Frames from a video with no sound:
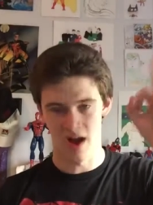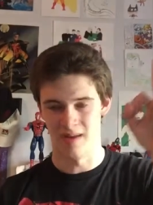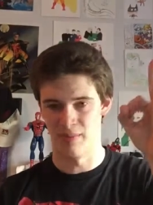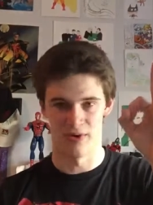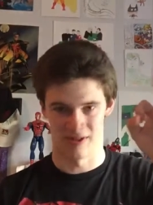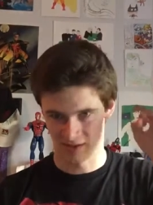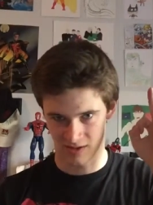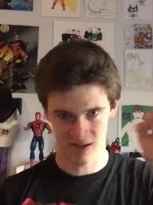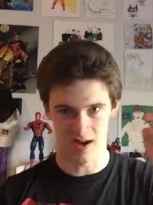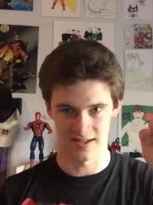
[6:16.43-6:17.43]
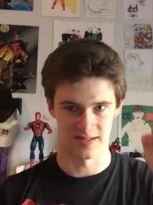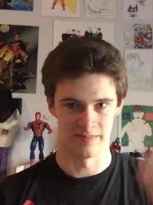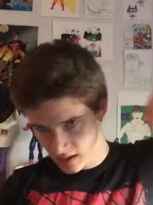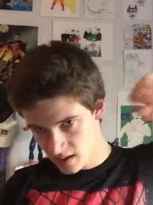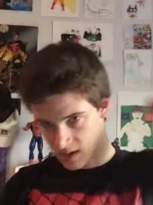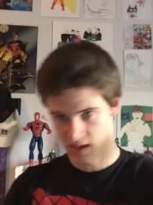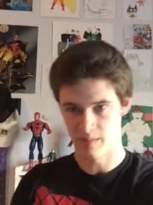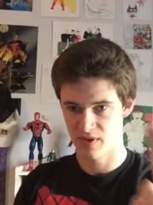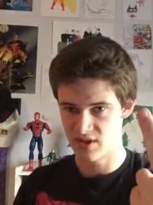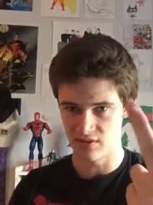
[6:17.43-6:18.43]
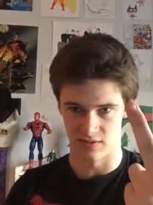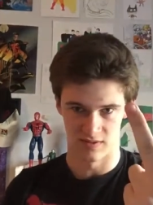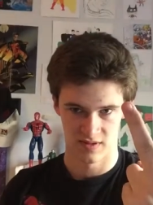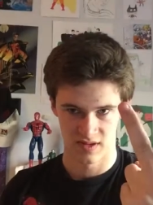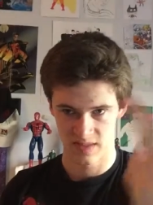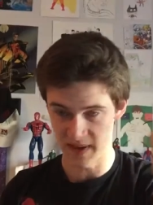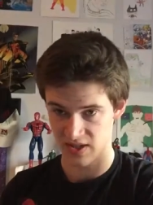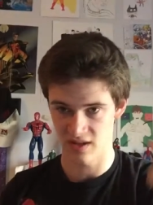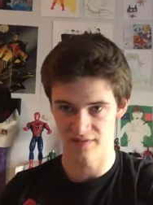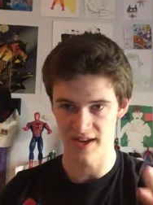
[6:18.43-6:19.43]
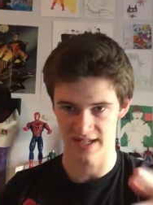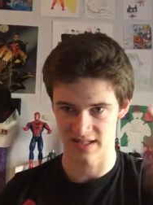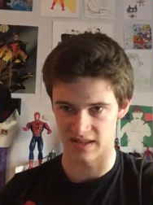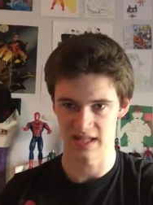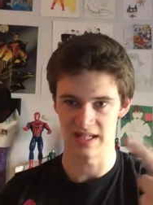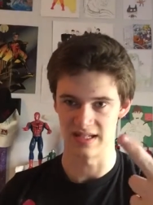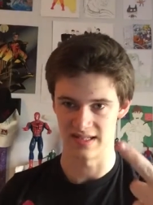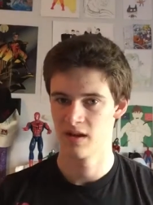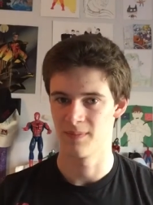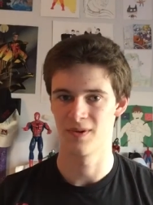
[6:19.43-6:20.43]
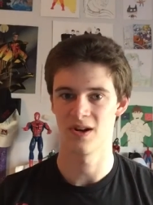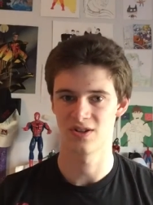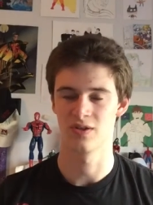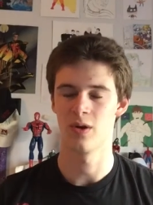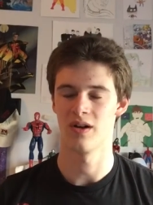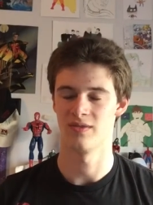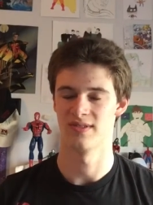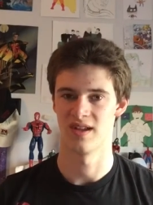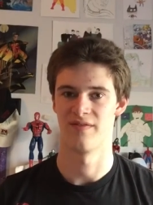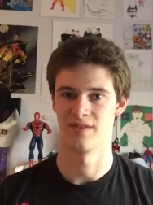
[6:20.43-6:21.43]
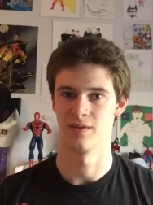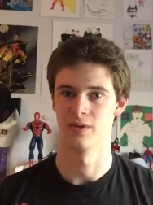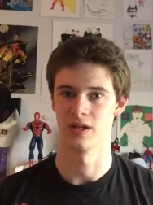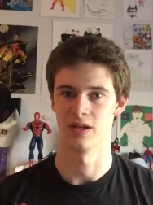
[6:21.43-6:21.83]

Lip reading: On point. Awesome. Number 2, special effects and thingies. The production quality was definitely really